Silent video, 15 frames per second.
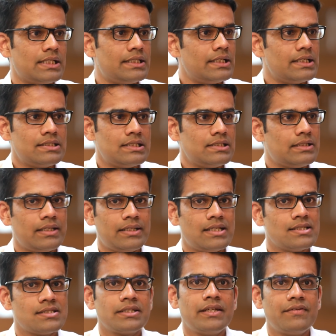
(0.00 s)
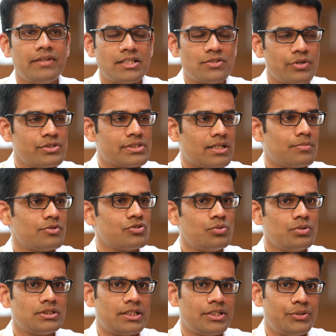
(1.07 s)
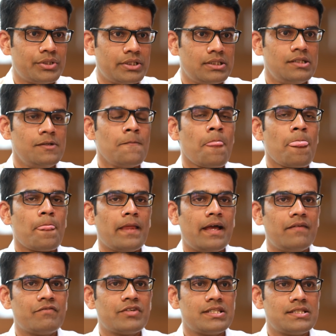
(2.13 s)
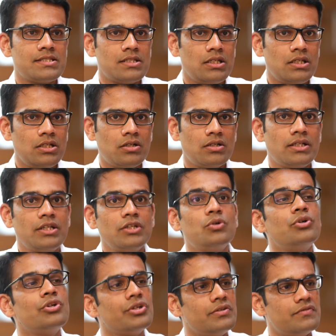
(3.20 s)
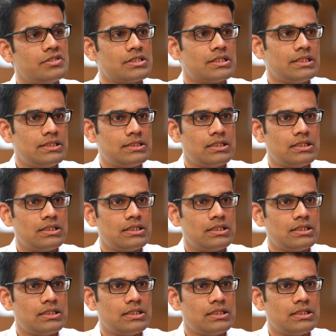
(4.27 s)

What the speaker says: I think that's a given. That's why you set up a school so that you can have kids learn and go into universities.